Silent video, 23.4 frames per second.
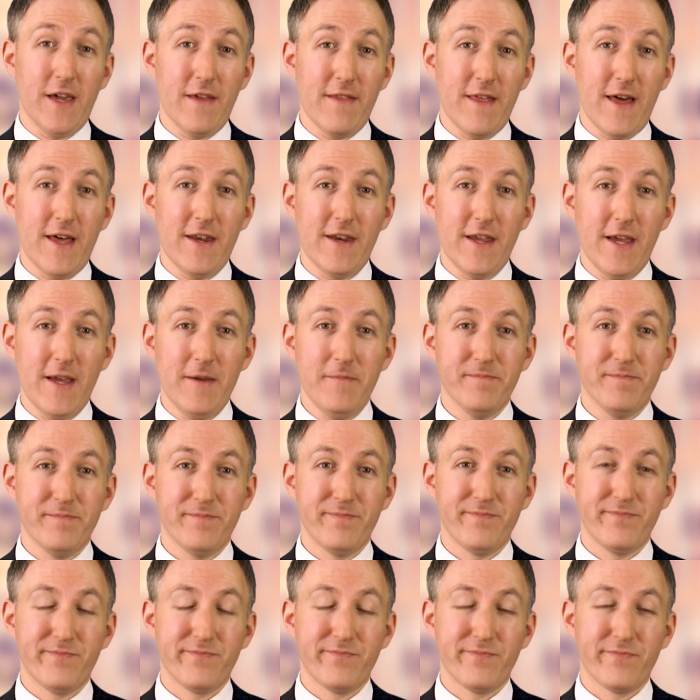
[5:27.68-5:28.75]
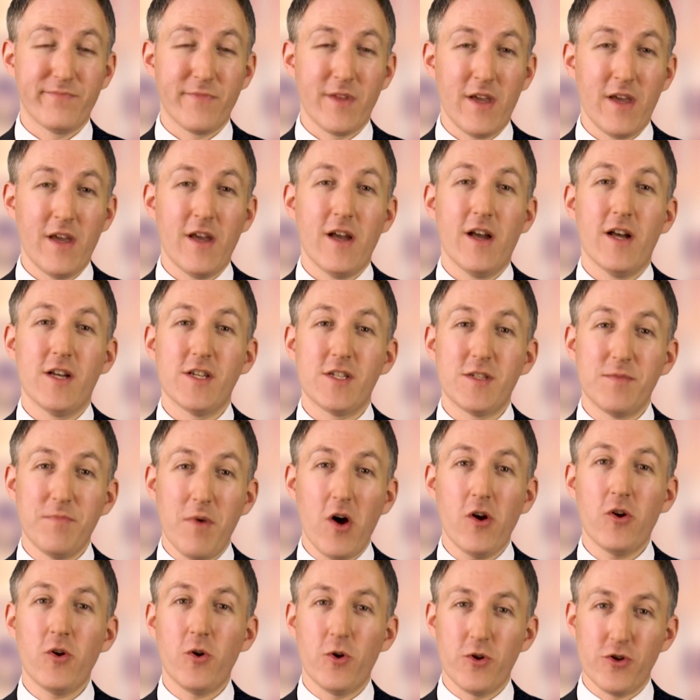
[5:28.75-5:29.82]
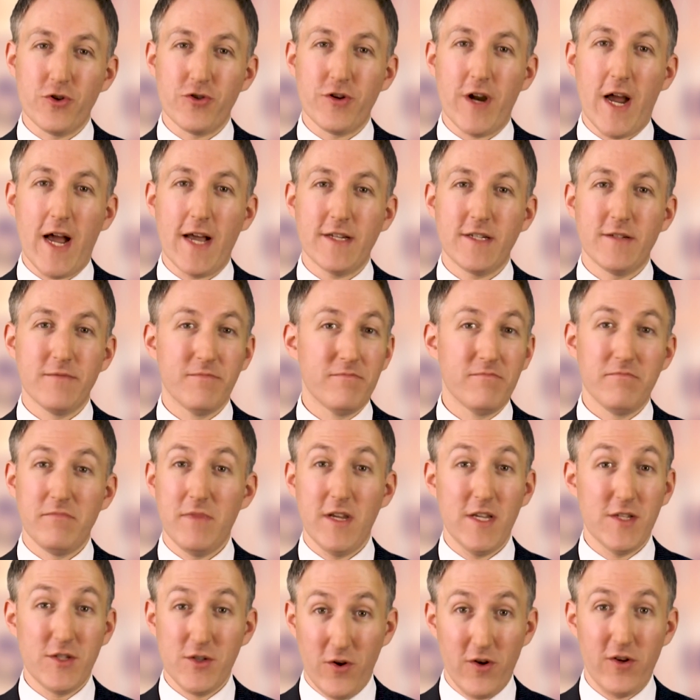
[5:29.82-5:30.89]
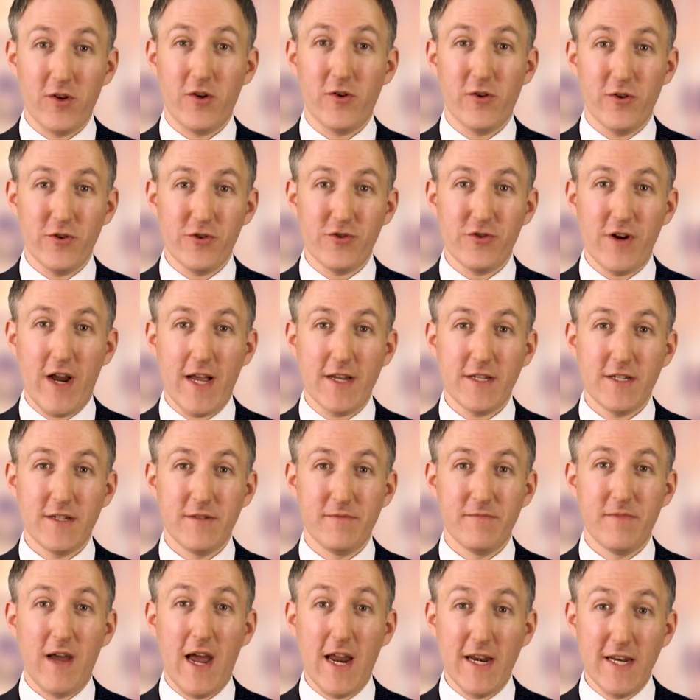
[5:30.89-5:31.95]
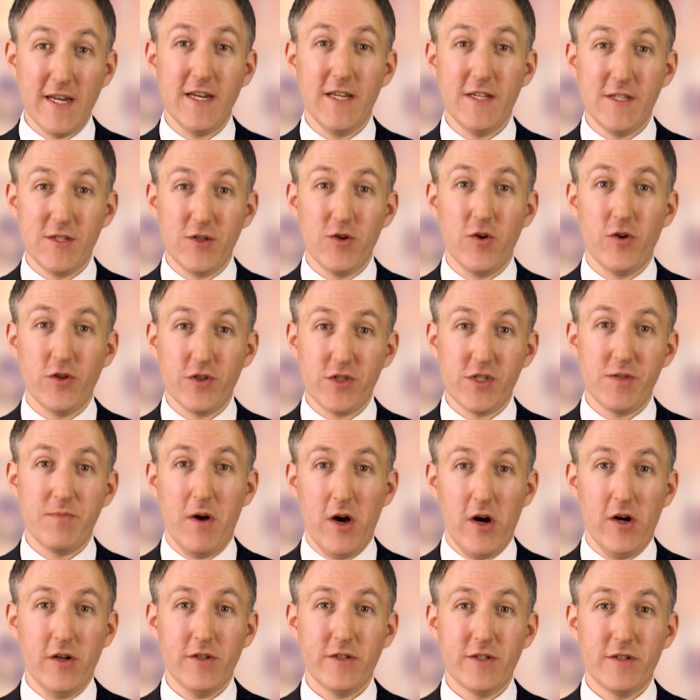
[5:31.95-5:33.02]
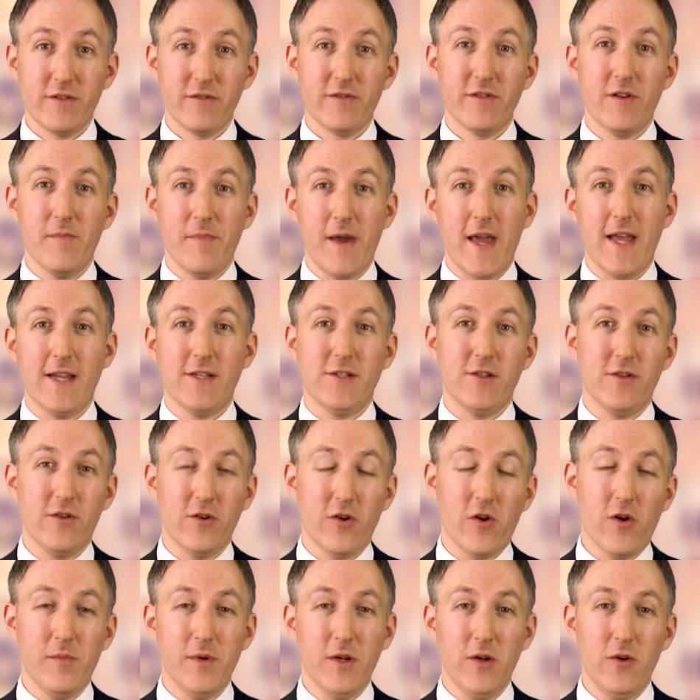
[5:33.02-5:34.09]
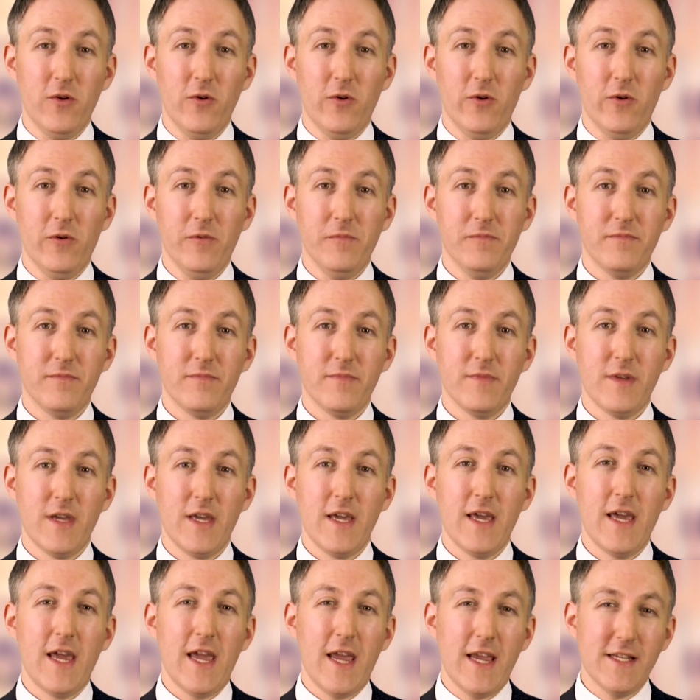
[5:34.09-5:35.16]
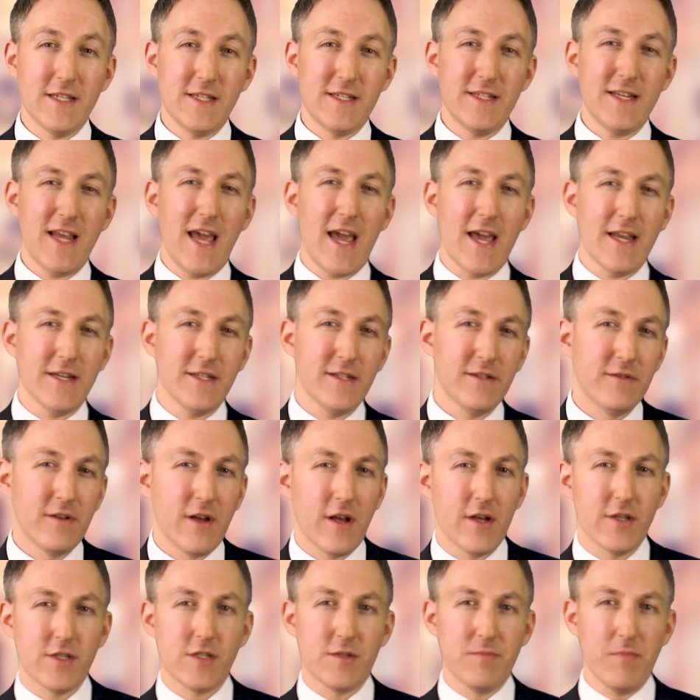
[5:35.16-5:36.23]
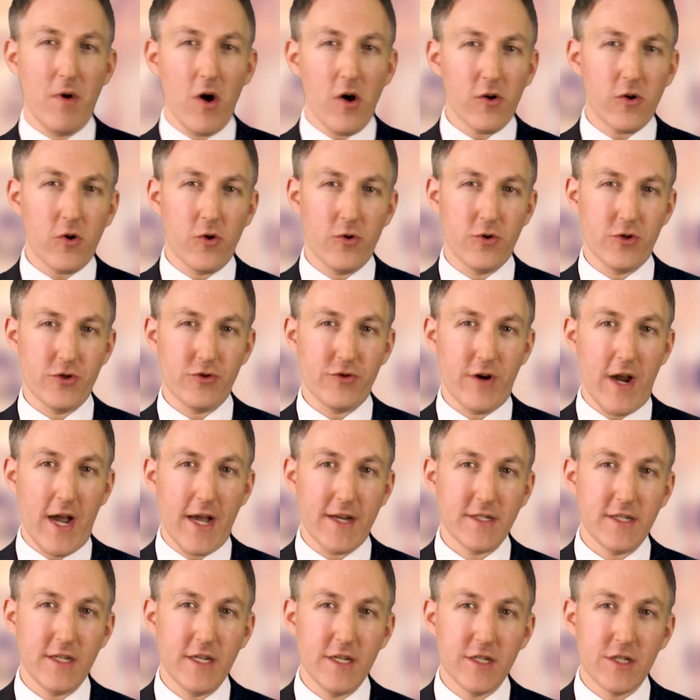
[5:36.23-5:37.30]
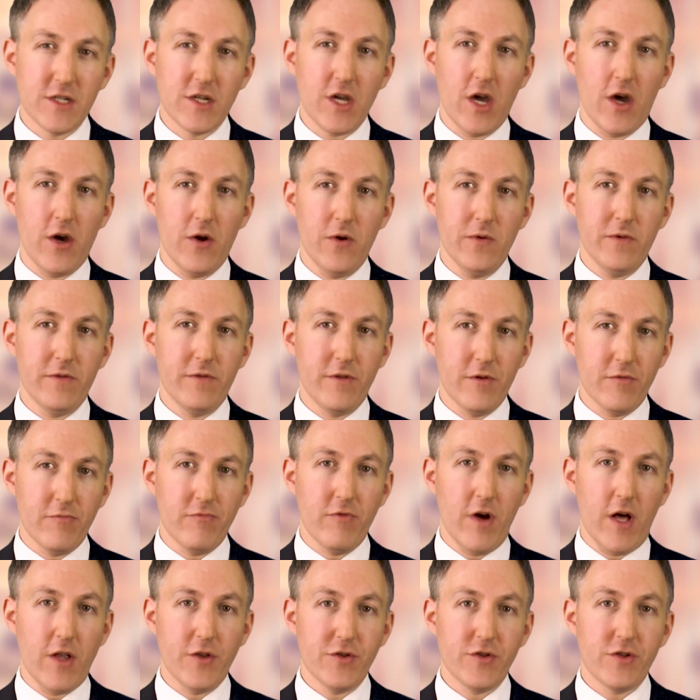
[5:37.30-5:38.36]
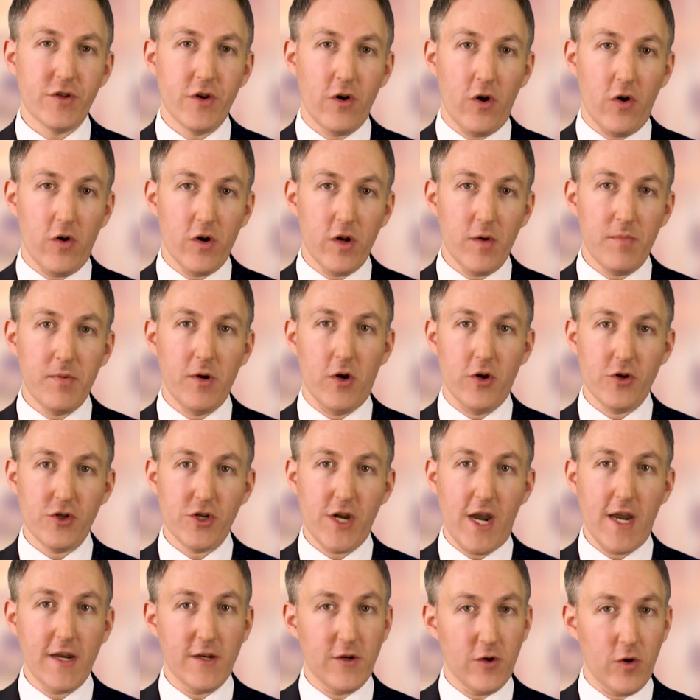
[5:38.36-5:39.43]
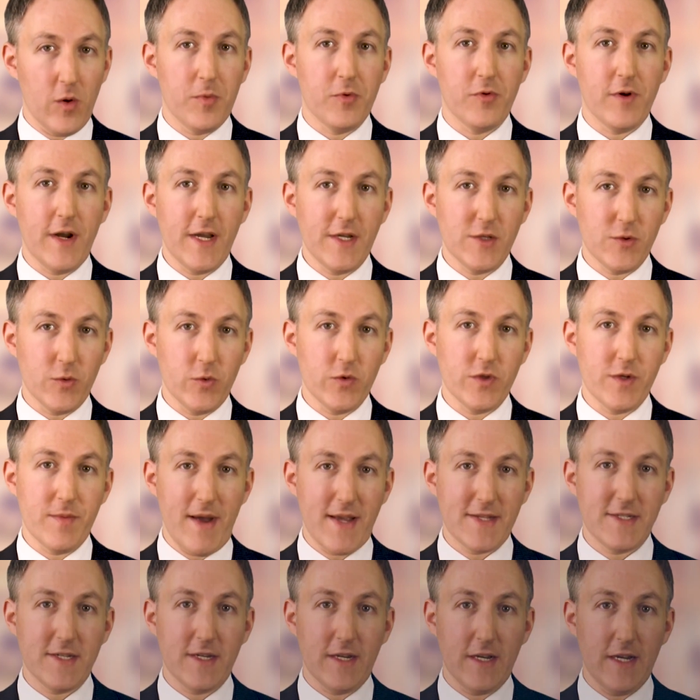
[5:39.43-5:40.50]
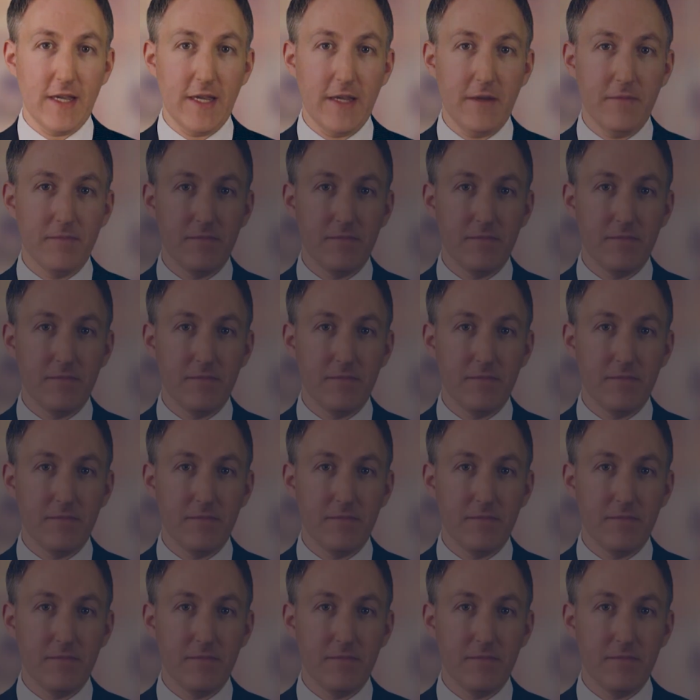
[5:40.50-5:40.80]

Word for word: it that name. A smart contract is not a contract, and it is not smart compared to the common law. Instead, a smart contract is code that runs on a blockchain and operates automatically.